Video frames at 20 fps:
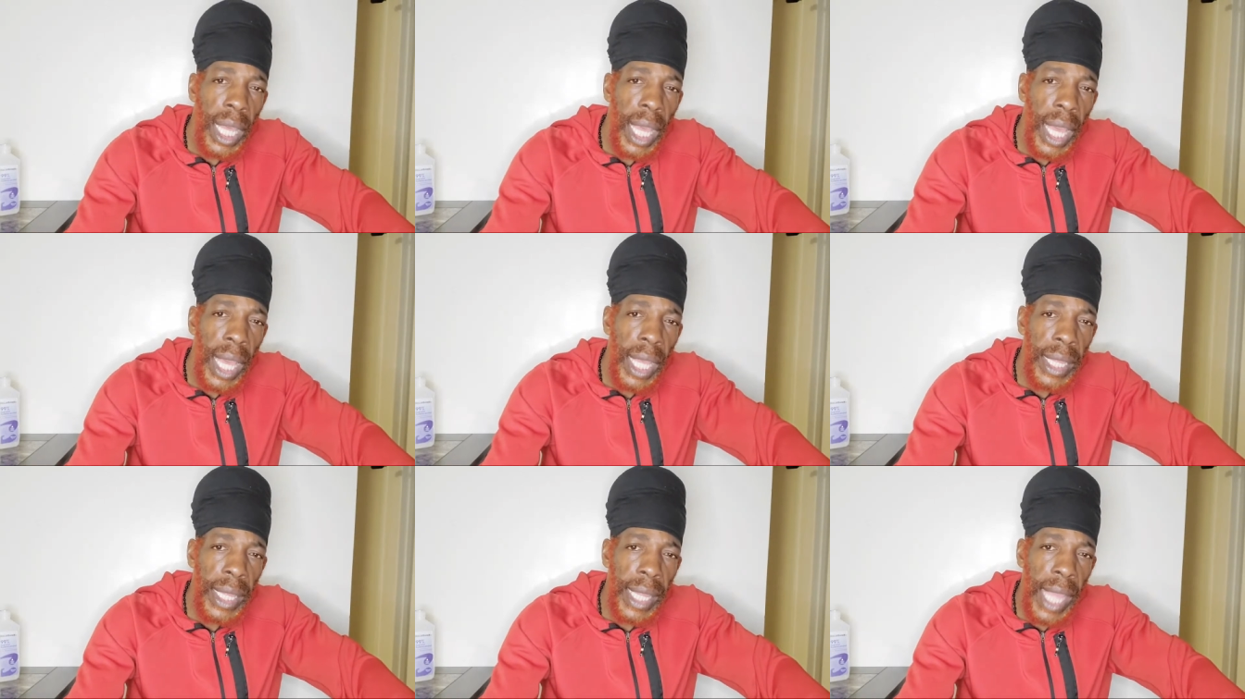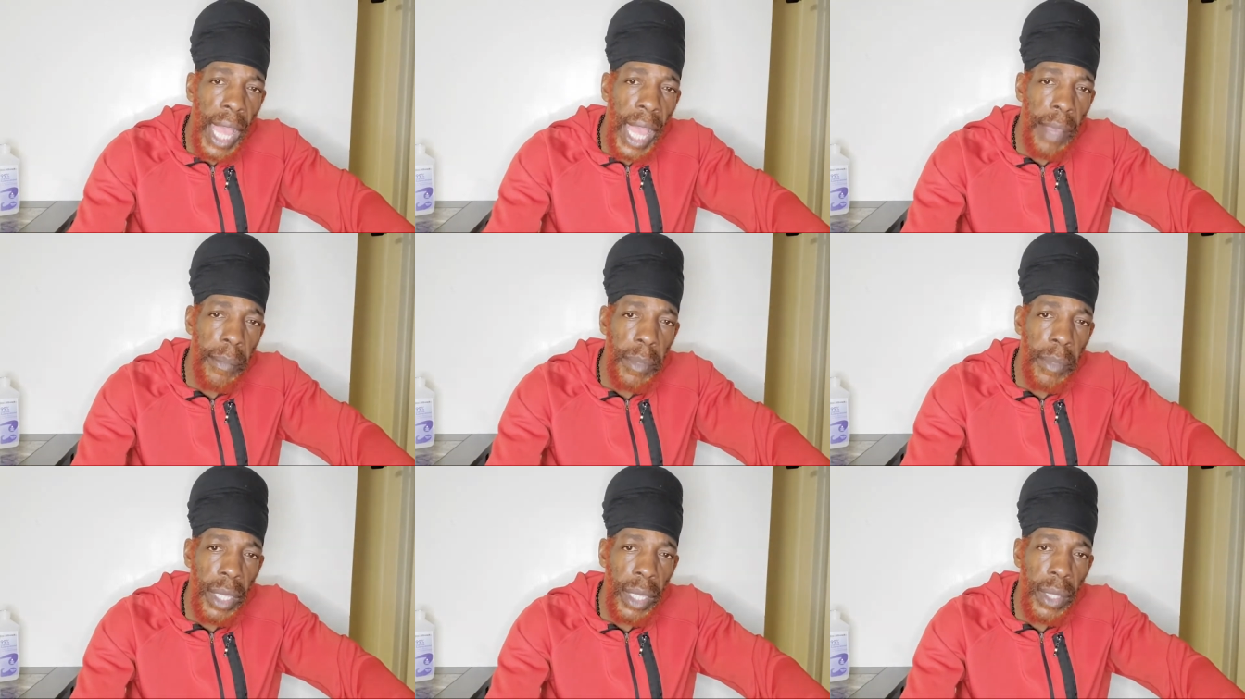and
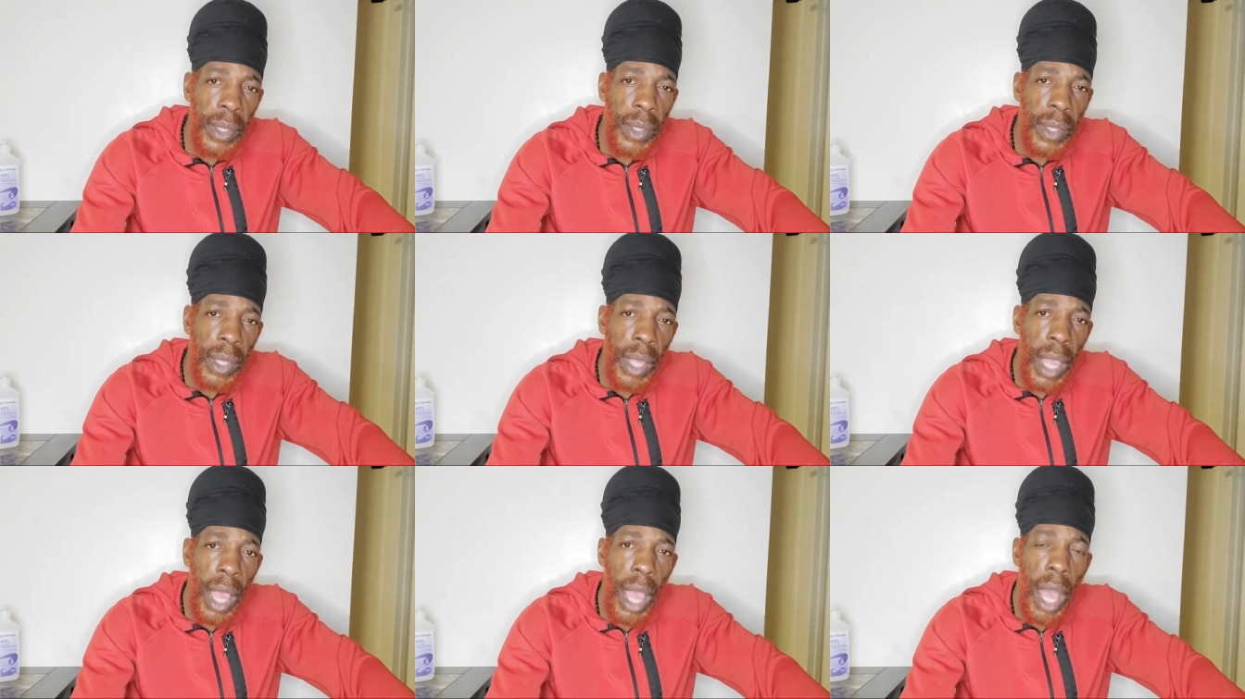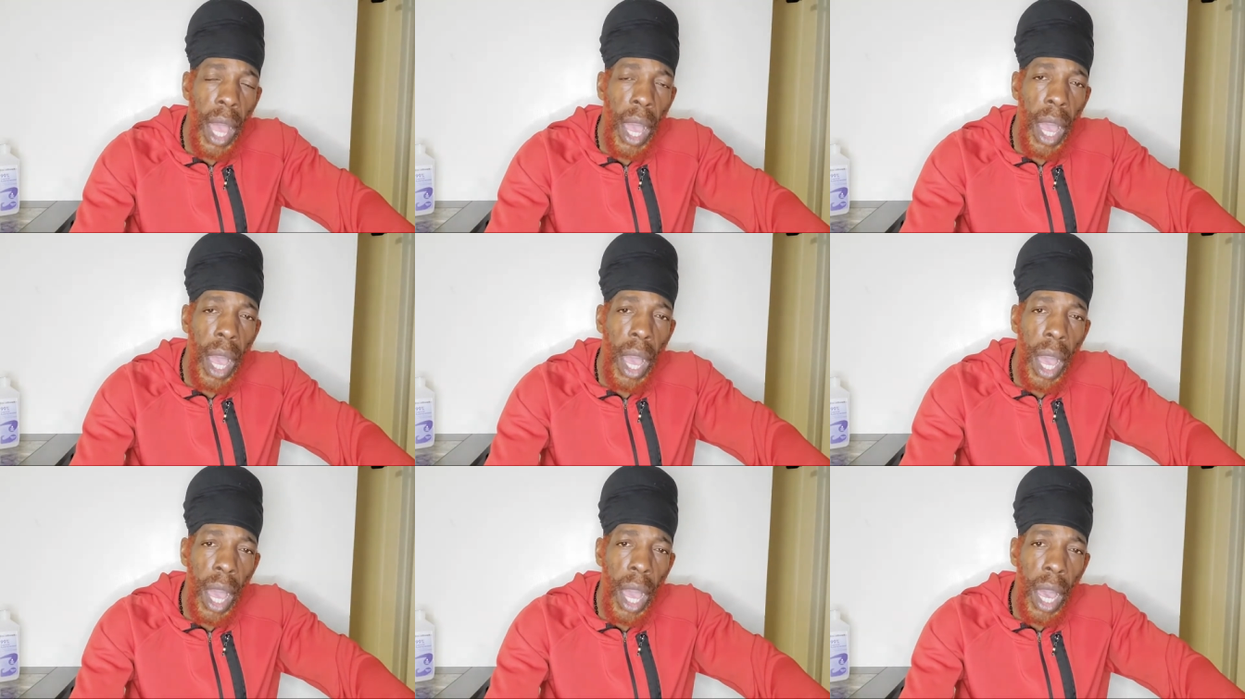9 minutes.
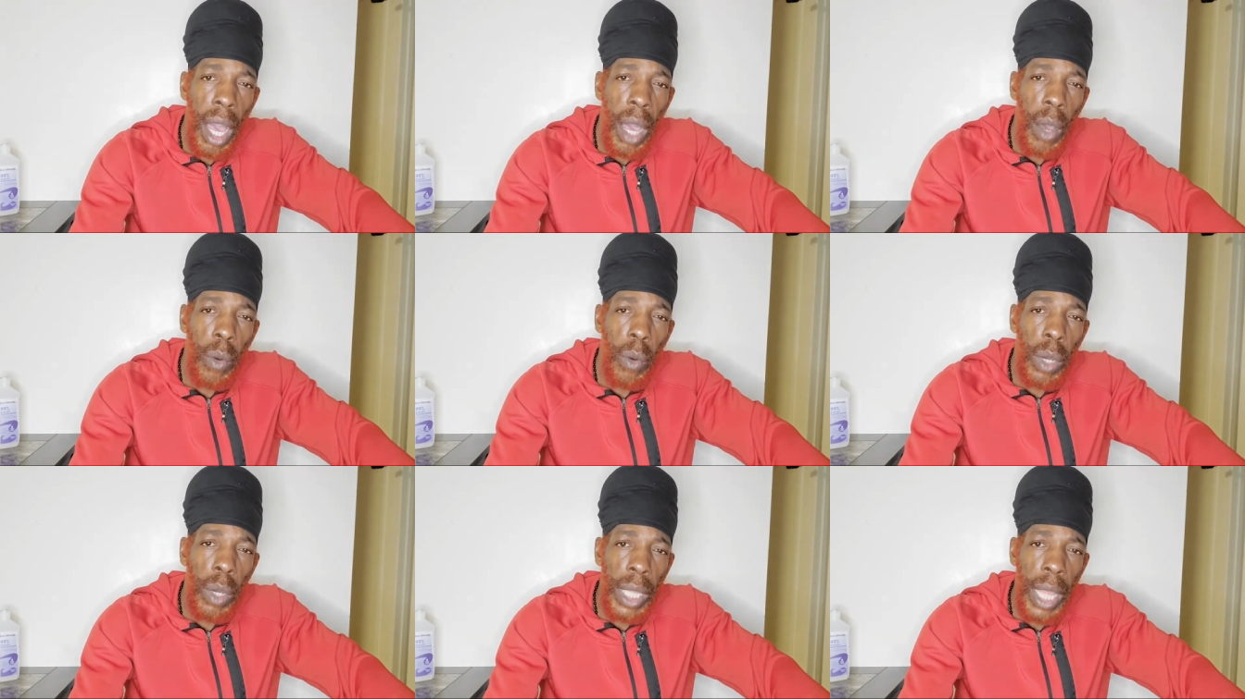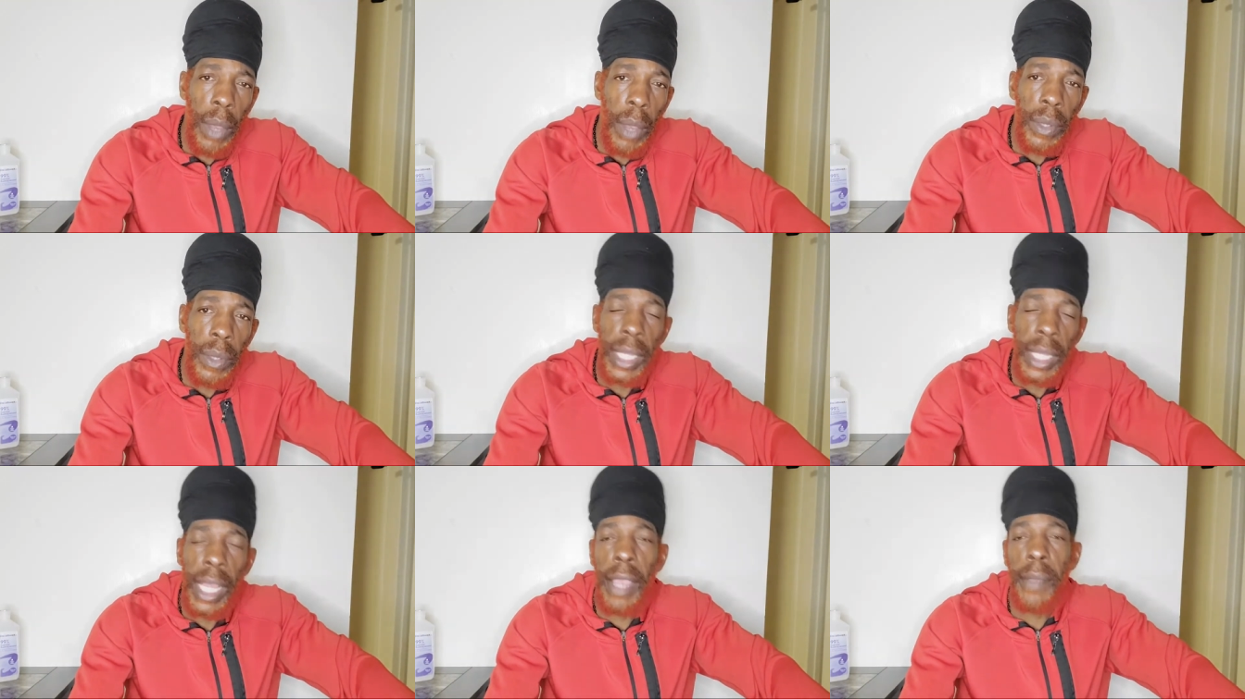1 hour
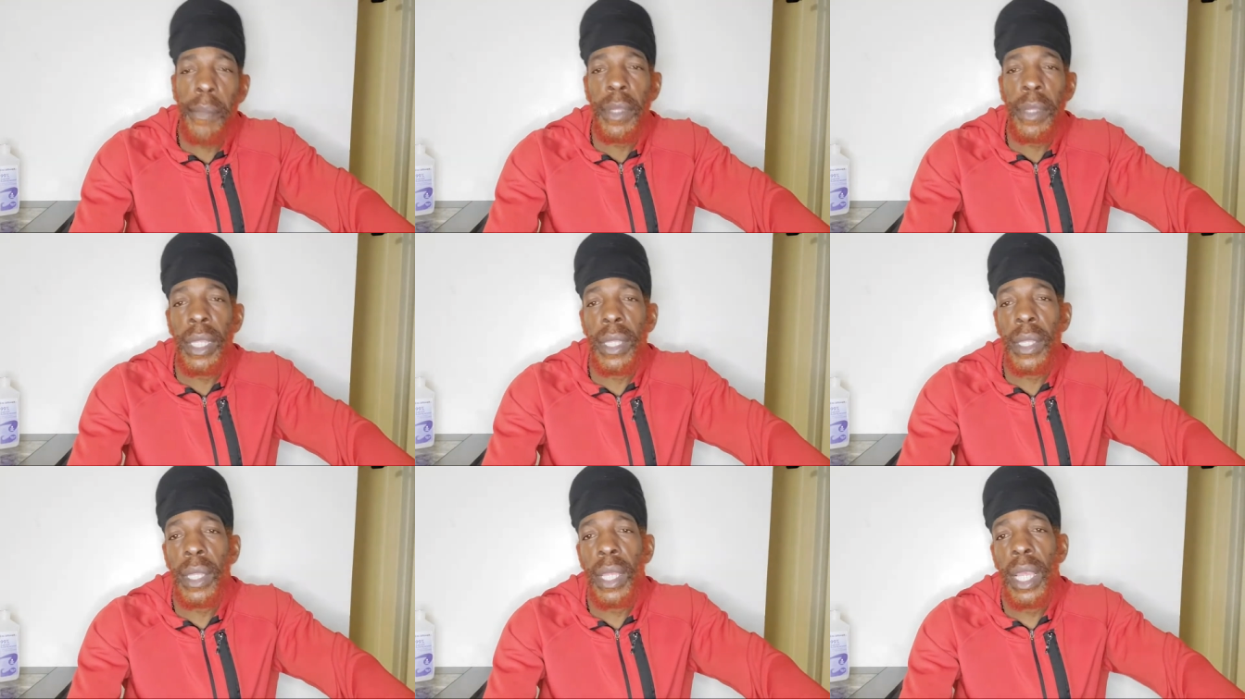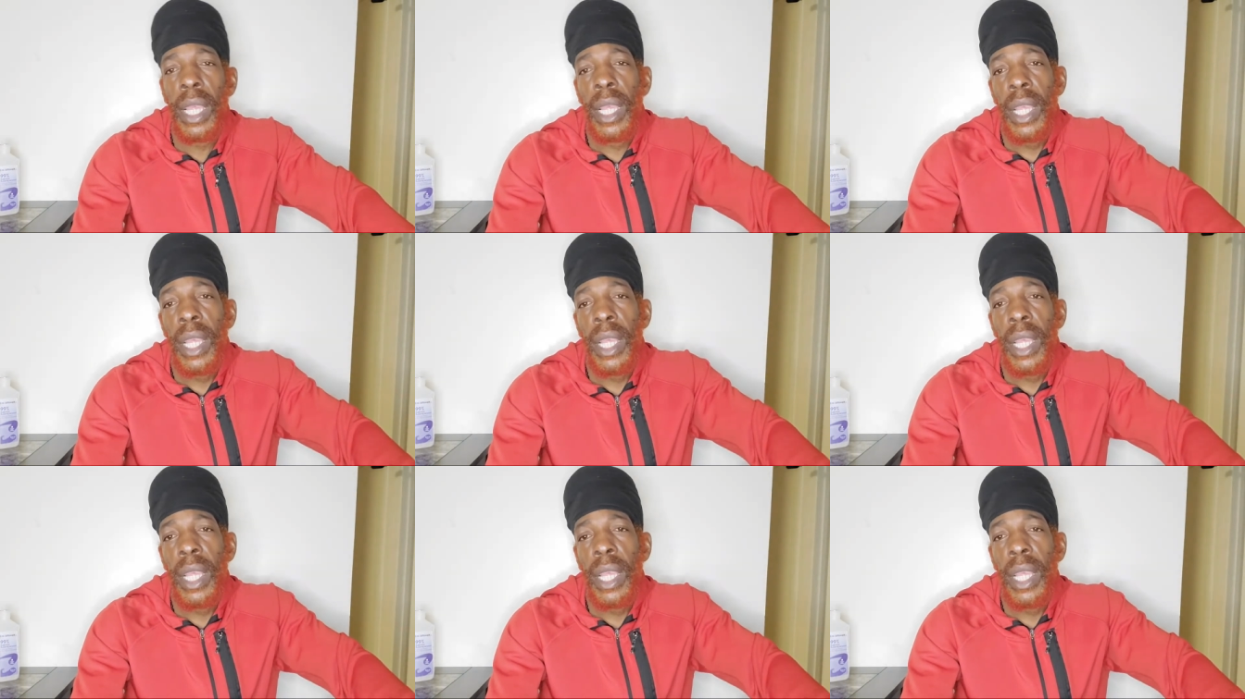and 9 minutes.